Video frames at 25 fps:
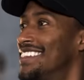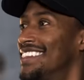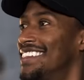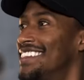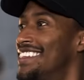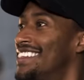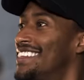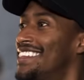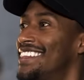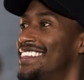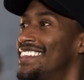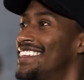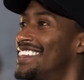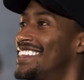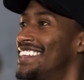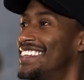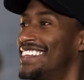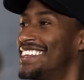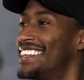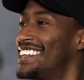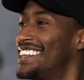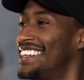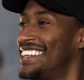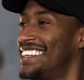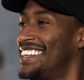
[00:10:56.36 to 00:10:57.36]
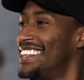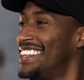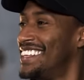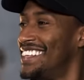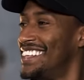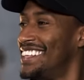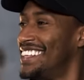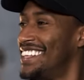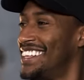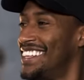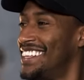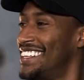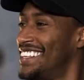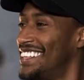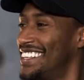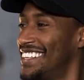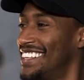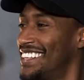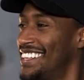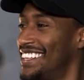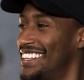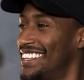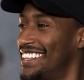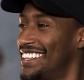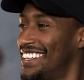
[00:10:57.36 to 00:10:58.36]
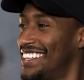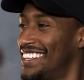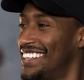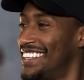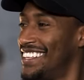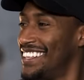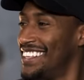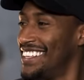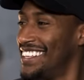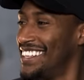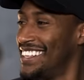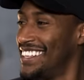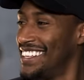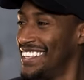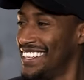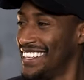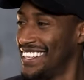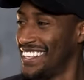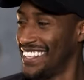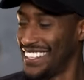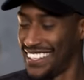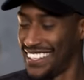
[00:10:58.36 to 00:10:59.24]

The person shown says nothing.